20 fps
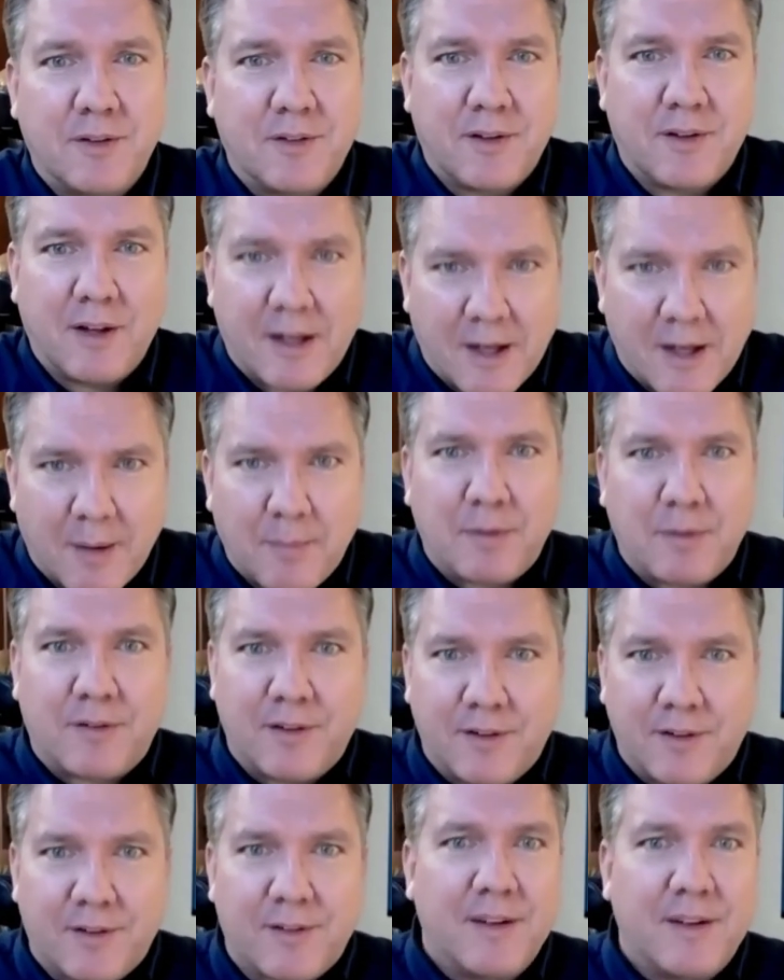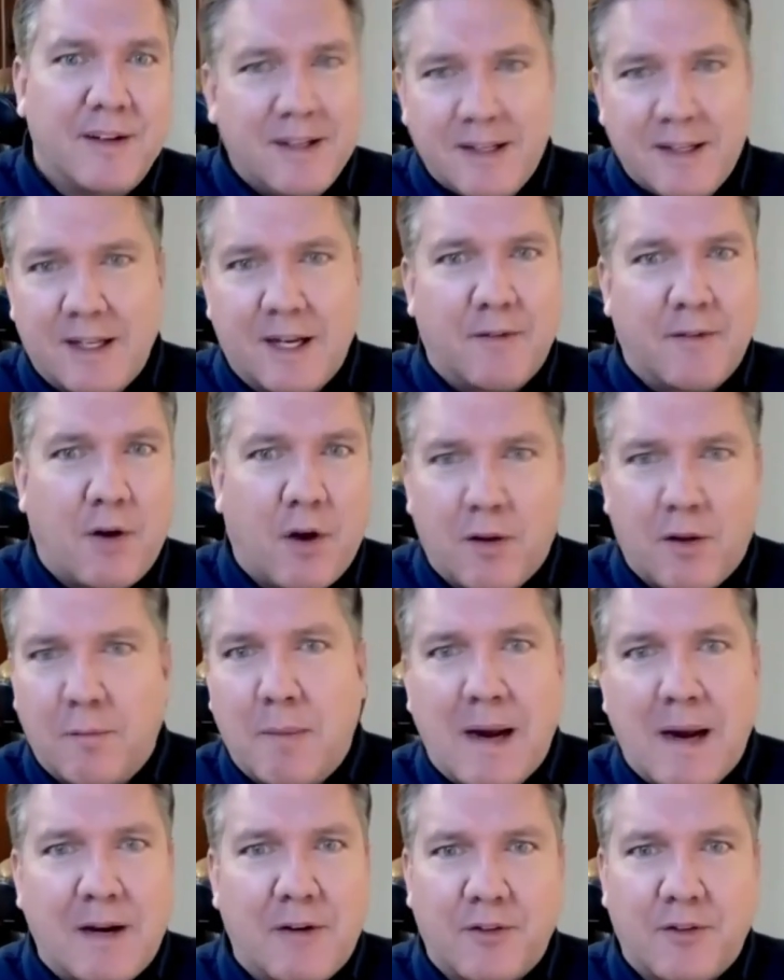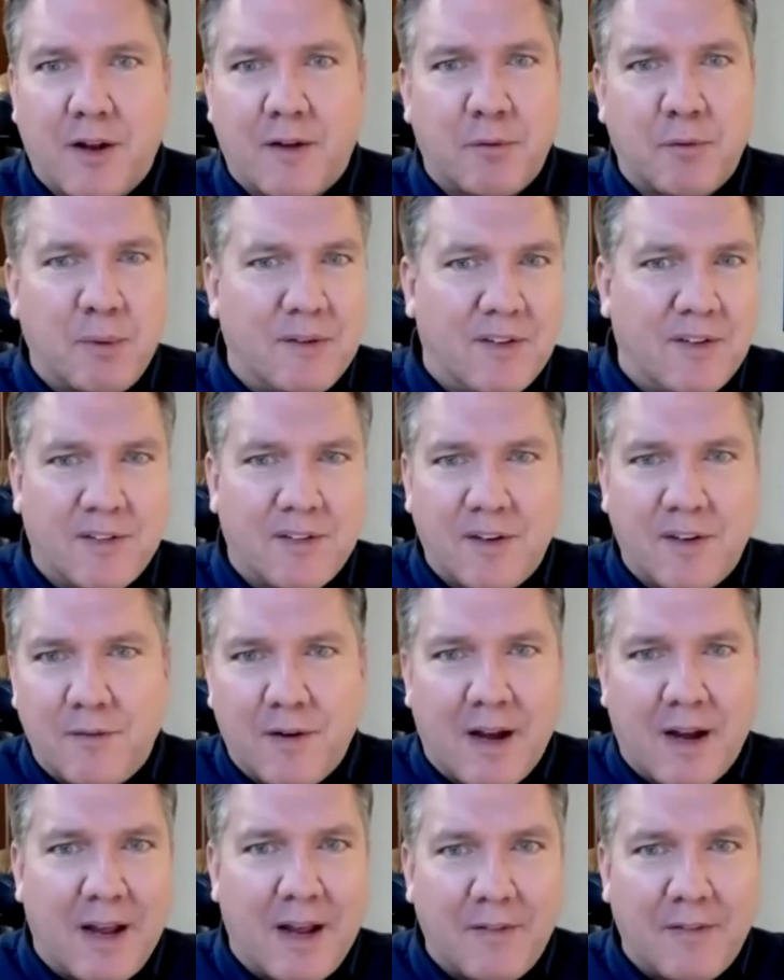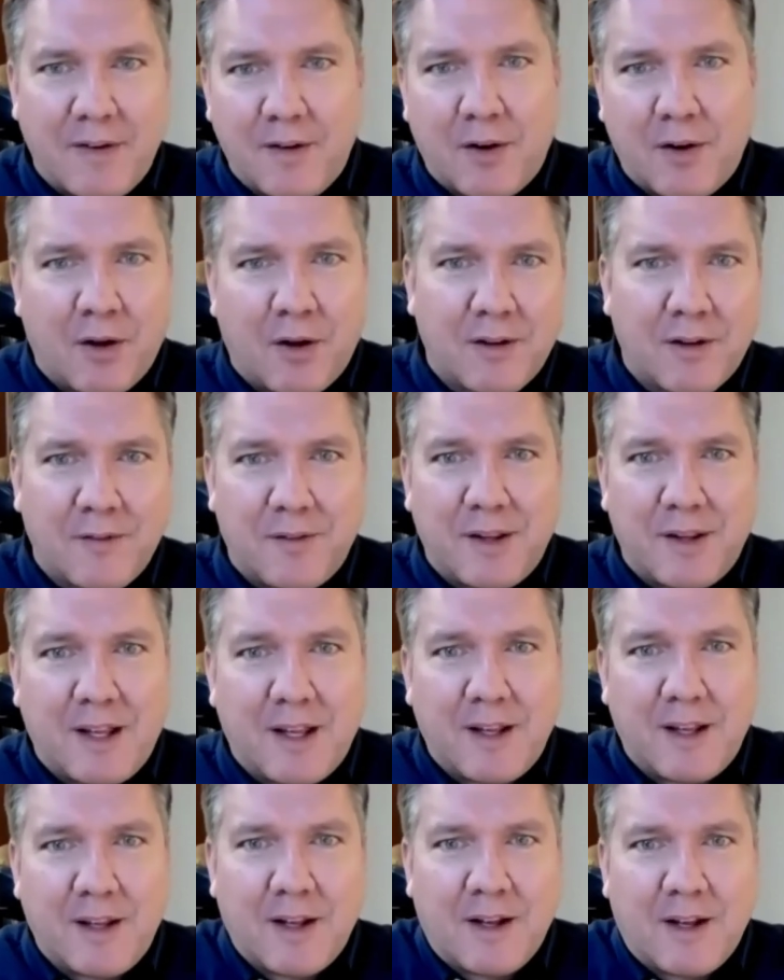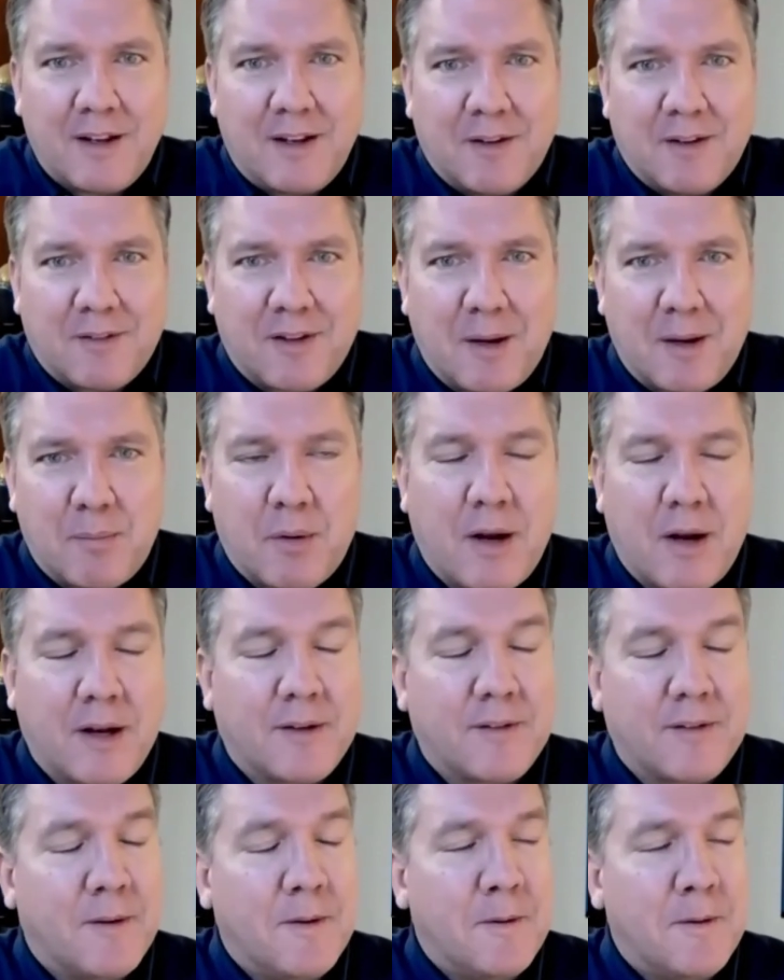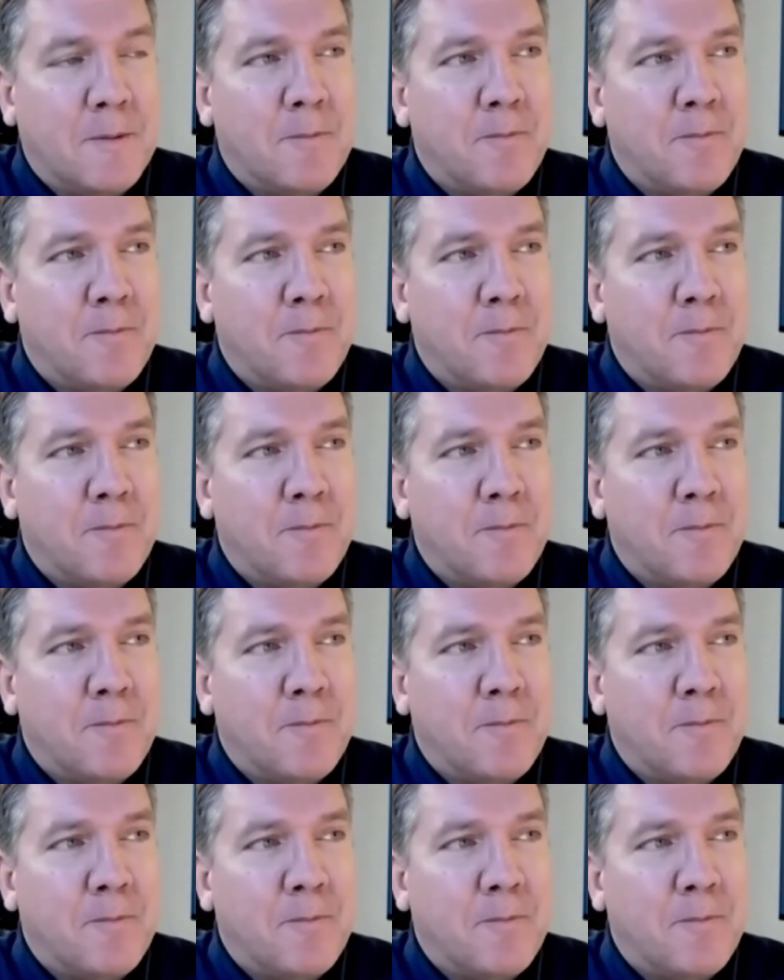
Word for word: is encompasses kind of all of Microsoft 365 and all of the uh, you know side products. Stack,